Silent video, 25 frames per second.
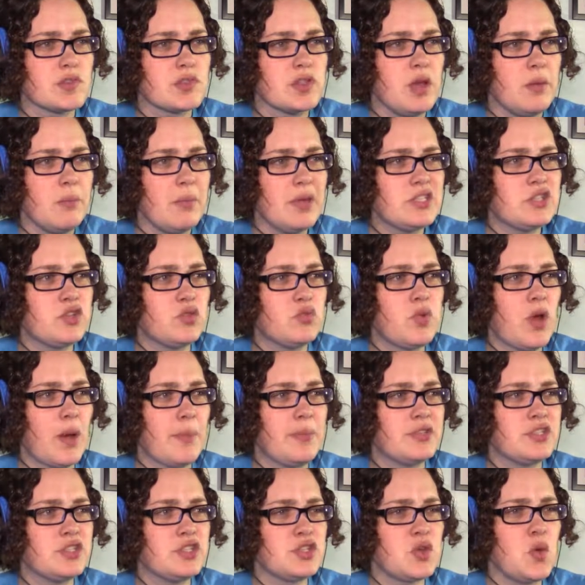Master
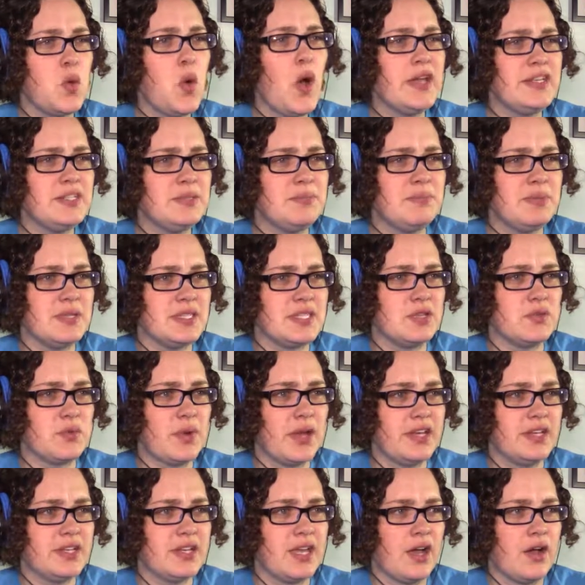Roberts is quite busy
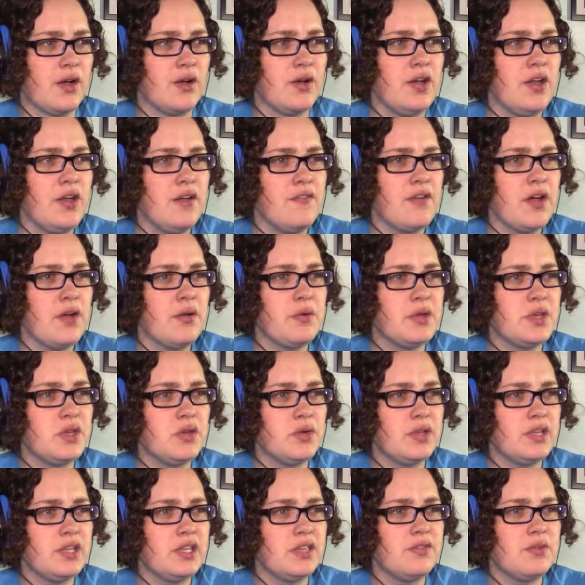right now. If I were you,
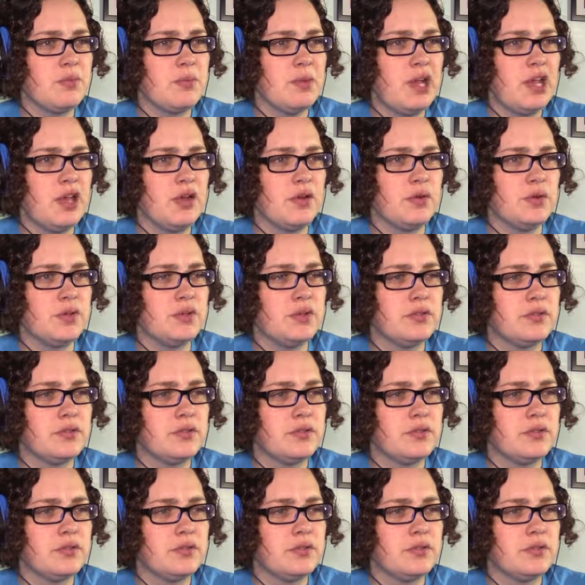I'd leave him alone.